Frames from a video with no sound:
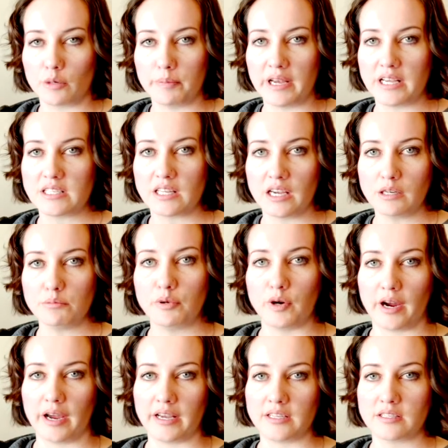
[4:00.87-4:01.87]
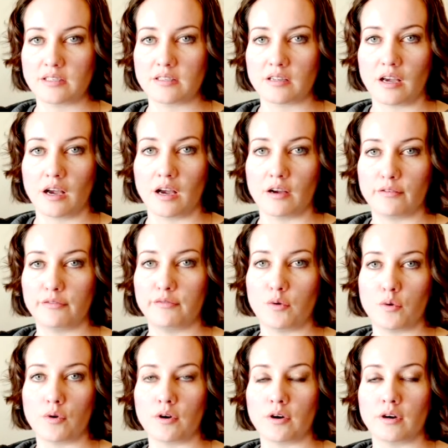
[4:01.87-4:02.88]
baseline price
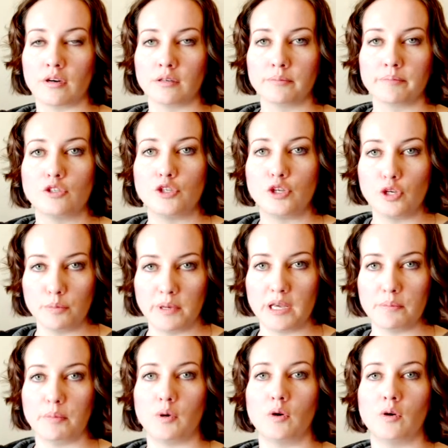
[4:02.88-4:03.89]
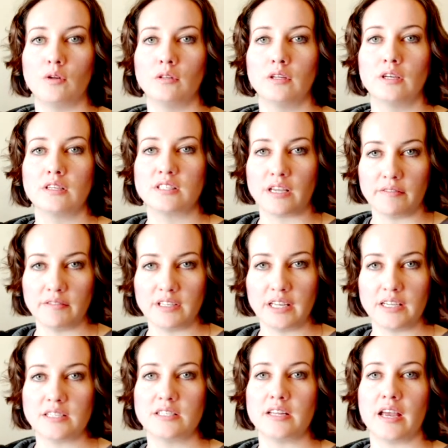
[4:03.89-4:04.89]
for 2 people,
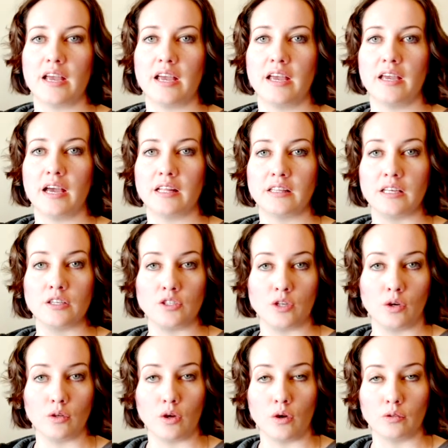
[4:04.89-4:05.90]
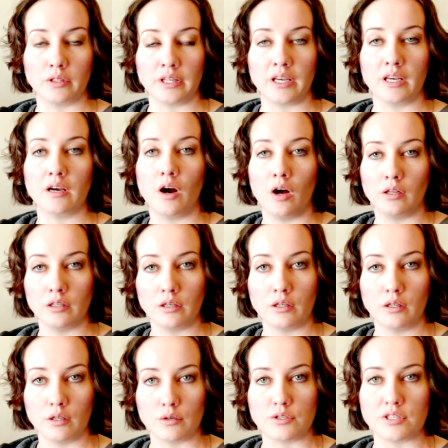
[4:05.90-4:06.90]
7-day stay at the adult only, all
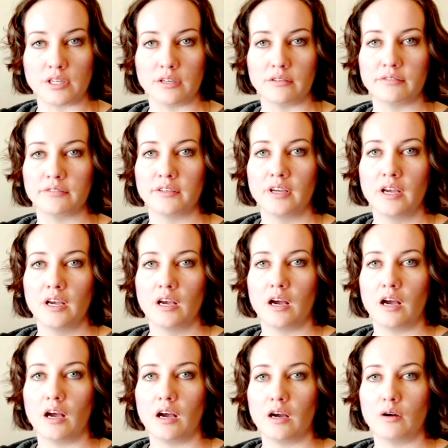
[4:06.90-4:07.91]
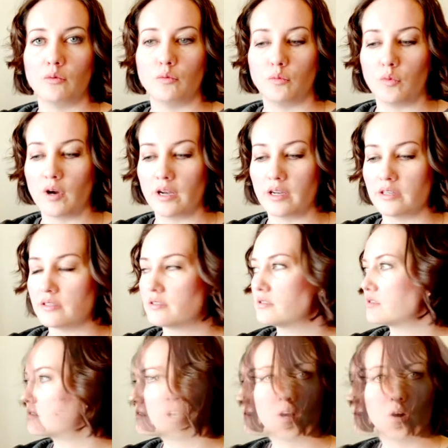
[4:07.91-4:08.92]
inclusive,
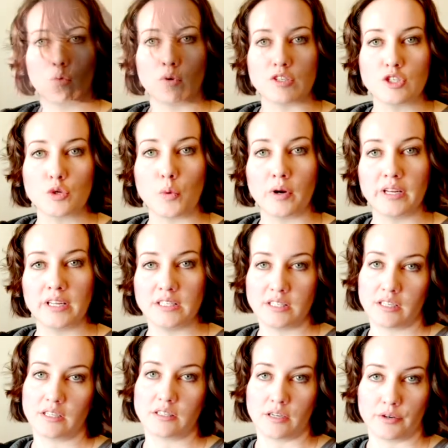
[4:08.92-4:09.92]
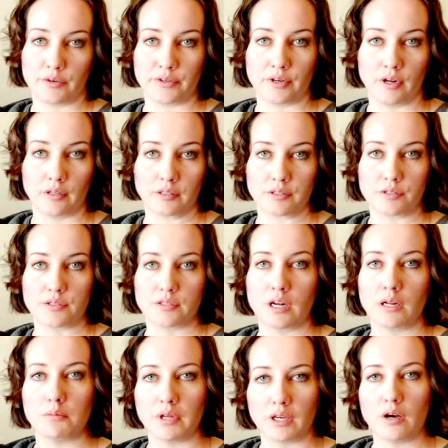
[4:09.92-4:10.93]
was $2,600.
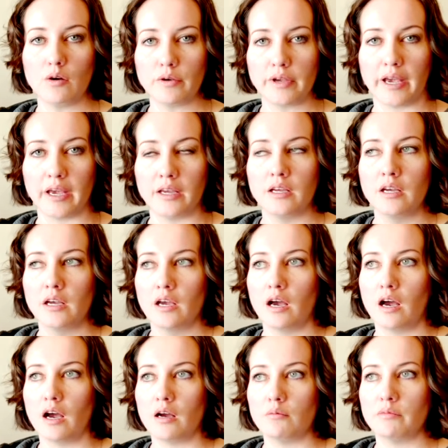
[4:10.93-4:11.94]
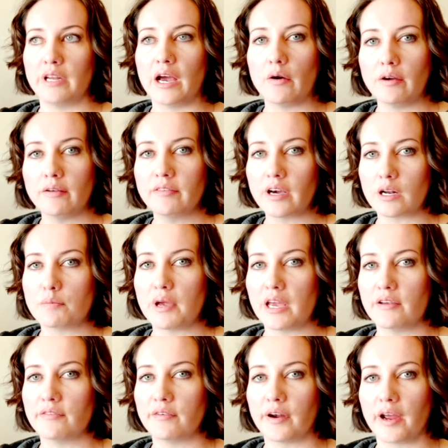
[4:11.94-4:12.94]
like, okay, now I've got to
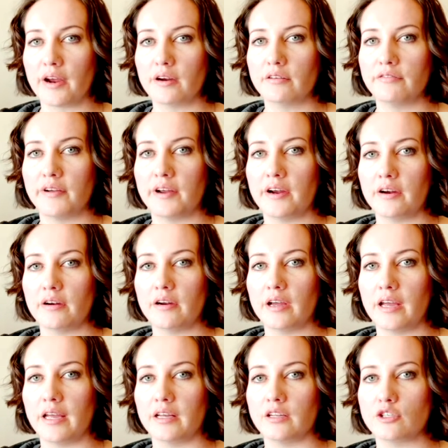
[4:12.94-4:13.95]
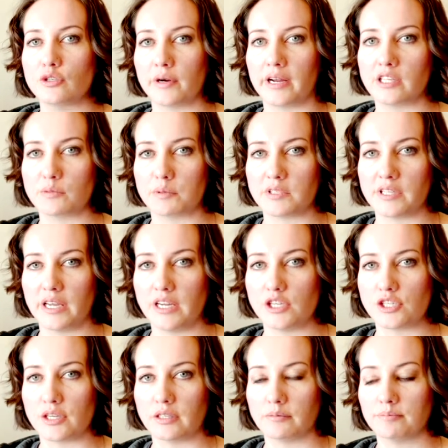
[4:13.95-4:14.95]
pay for airfare and
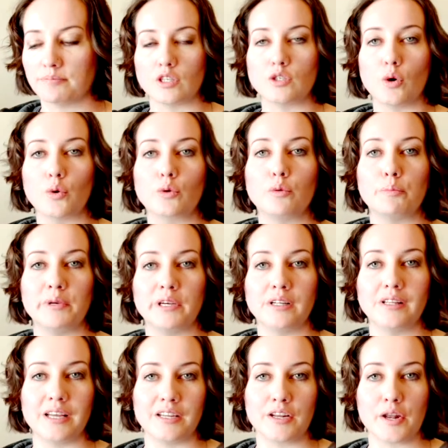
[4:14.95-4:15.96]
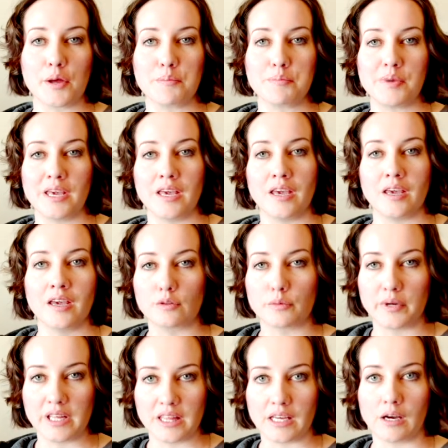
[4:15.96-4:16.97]
transportation. The total bill ended up being
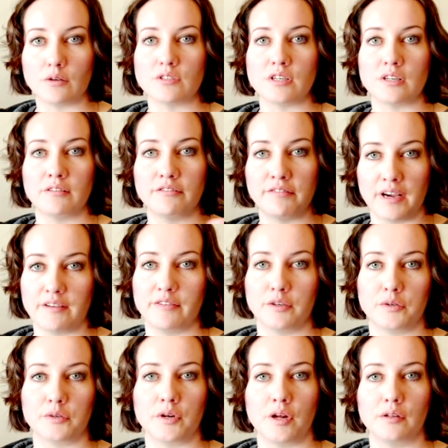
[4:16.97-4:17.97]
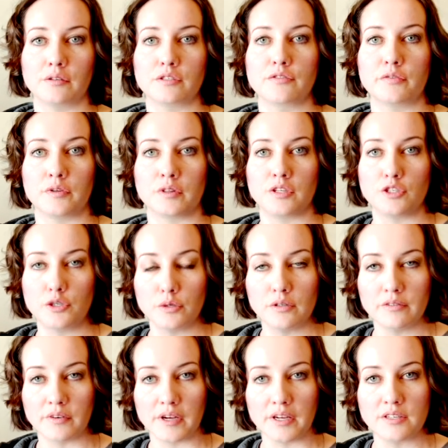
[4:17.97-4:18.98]
$3,500 for the 2
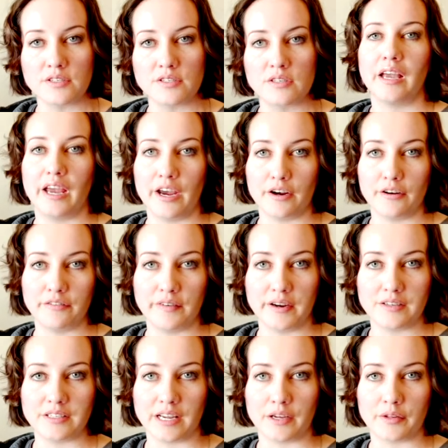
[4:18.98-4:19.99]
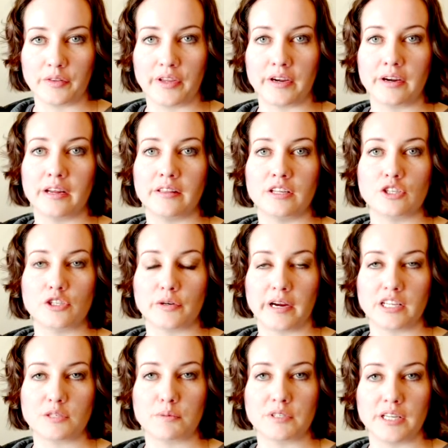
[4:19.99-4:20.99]
of us, airfare down there, and then
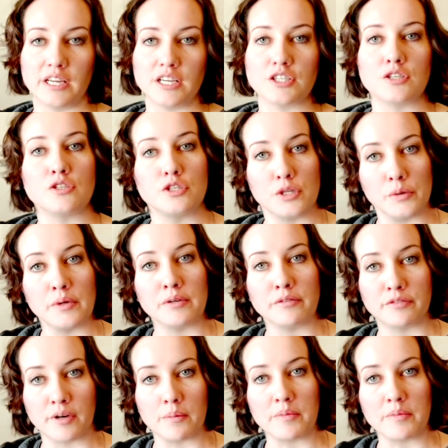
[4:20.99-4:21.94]
transportation to and from